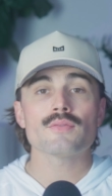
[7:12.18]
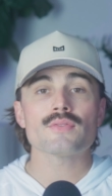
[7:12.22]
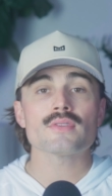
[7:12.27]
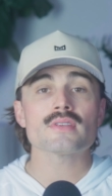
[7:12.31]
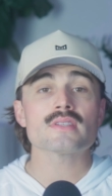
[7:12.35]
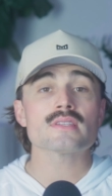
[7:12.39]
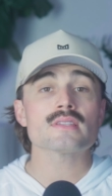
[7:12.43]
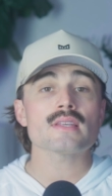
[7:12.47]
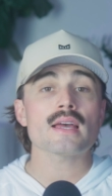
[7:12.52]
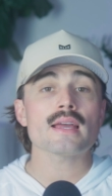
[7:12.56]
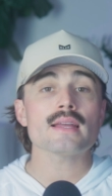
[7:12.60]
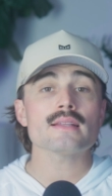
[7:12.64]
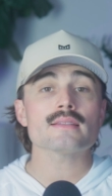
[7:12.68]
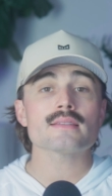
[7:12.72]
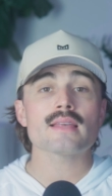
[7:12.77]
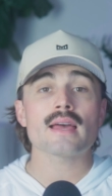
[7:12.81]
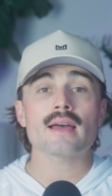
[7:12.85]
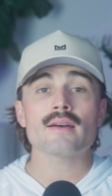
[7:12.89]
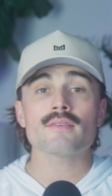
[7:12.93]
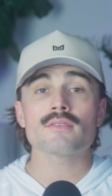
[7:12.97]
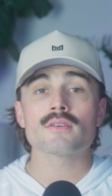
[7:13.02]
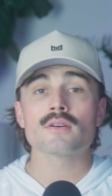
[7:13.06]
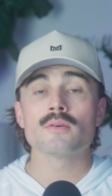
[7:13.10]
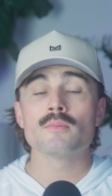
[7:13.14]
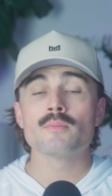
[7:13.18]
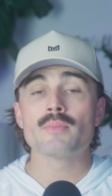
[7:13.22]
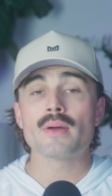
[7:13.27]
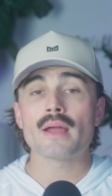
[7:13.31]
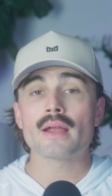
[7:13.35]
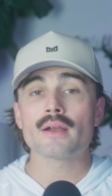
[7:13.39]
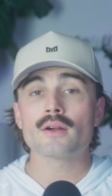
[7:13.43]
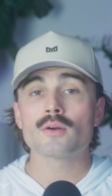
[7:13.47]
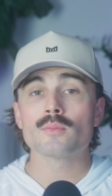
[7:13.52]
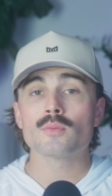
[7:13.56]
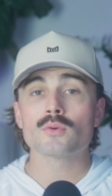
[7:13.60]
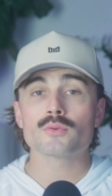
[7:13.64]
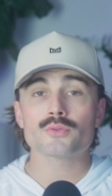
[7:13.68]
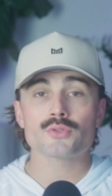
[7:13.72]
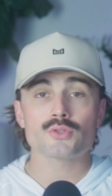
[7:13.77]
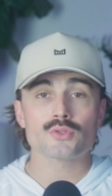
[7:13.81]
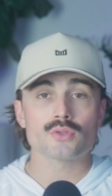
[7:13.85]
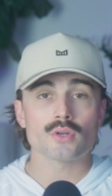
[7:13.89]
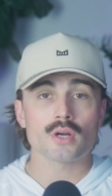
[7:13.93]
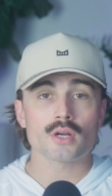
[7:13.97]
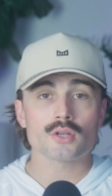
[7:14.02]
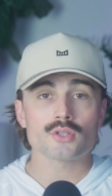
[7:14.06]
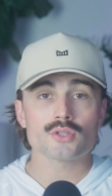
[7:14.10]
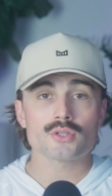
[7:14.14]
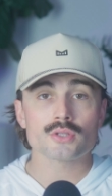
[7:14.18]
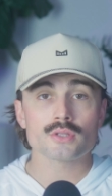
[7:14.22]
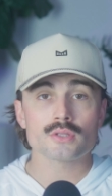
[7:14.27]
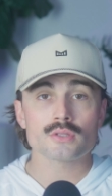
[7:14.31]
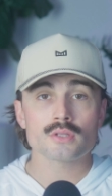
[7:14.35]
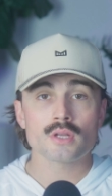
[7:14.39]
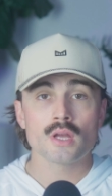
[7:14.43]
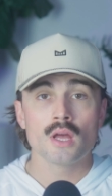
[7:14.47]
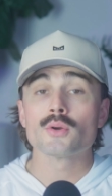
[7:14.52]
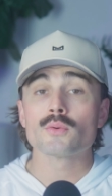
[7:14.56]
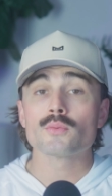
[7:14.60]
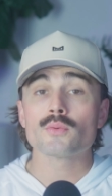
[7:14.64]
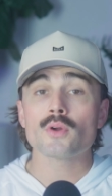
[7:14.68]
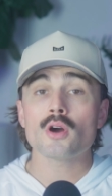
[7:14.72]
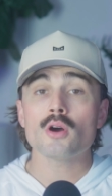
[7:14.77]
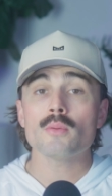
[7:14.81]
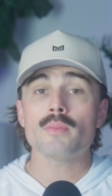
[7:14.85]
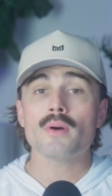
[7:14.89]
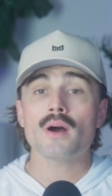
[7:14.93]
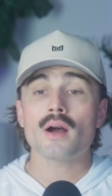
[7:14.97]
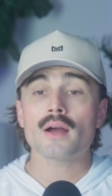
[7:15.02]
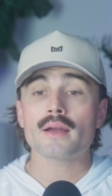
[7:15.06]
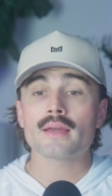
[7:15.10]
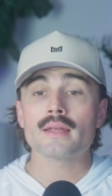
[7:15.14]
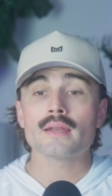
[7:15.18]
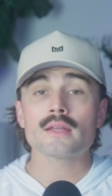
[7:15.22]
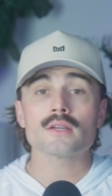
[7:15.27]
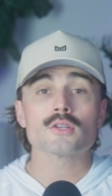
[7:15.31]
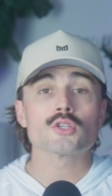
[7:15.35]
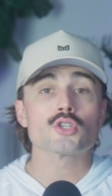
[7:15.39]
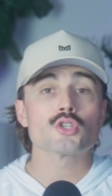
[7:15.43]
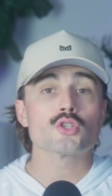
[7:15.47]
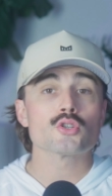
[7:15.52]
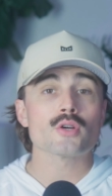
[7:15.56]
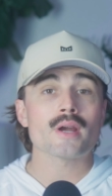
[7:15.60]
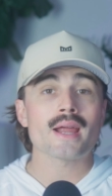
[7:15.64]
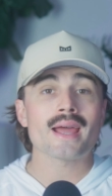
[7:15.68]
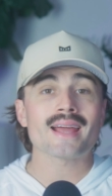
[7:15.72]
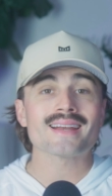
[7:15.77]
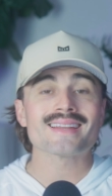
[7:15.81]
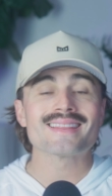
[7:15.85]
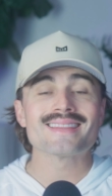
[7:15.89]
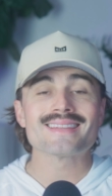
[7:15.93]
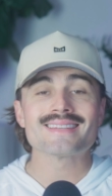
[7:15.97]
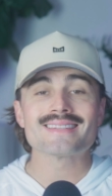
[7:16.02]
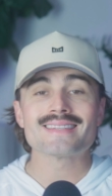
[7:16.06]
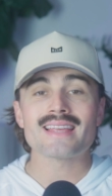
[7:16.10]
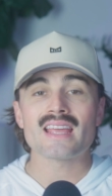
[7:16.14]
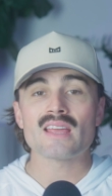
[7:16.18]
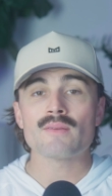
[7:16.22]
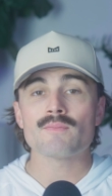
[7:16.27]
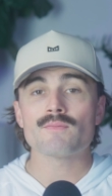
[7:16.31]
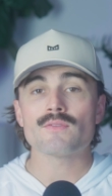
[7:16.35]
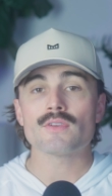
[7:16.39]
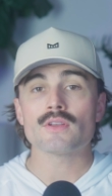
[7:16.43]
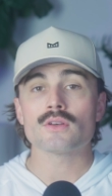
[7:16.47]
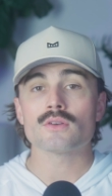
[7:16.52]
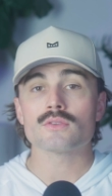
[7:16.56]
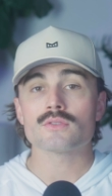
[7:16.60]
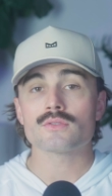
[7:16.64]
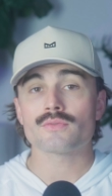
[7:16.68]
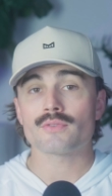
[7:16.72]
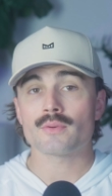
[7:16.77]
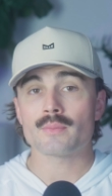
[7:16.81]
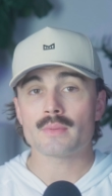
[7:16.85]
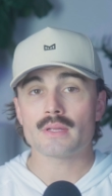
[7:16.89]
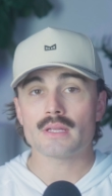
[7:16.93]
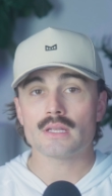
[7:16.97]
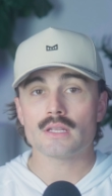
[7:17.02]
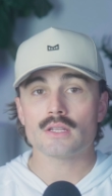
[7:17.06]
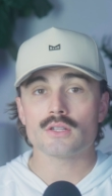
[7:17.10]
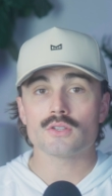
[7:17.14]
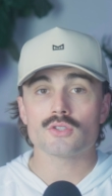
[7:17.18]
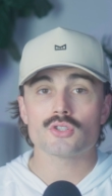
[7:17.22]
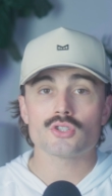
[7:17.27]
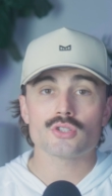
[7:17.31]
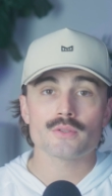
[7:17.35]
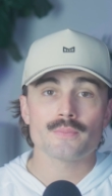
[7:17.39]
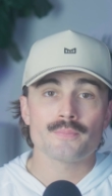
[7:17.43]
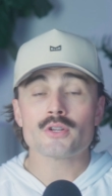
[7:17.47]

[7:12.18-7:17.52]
If the sites have comparable structures, your robot can extract the same fields from each.